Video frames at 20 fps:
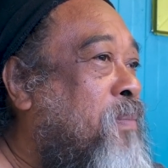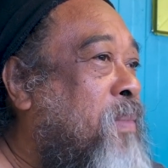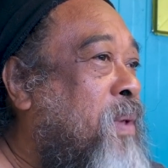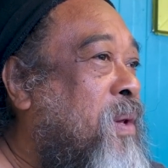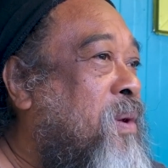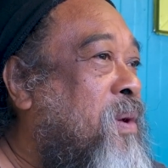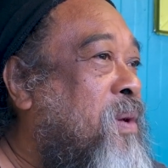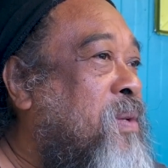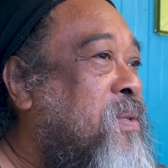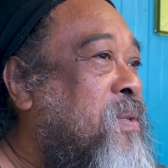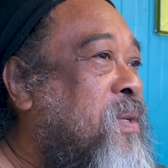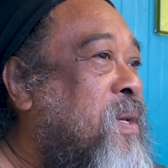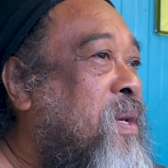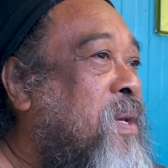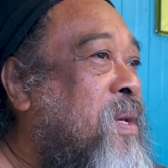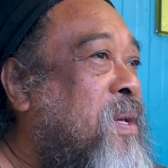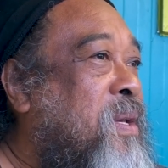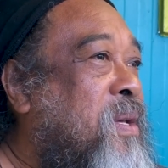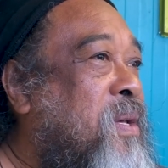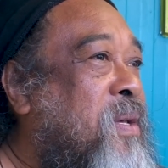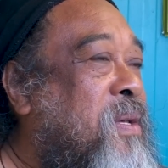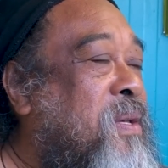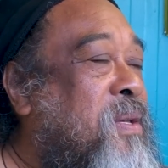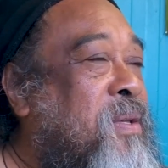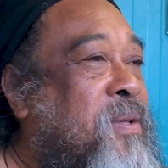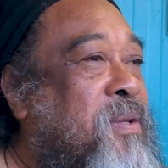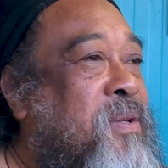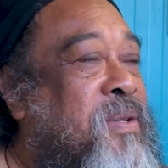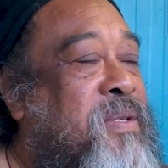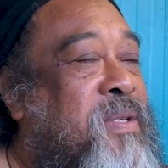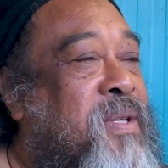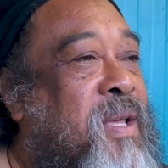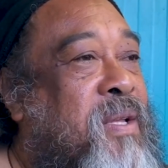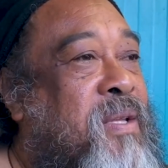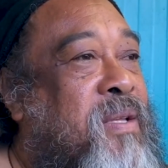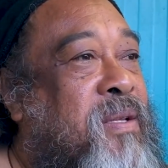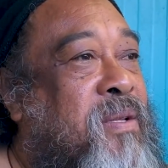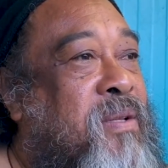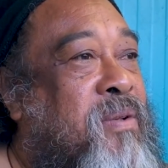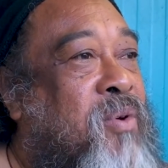Because you just get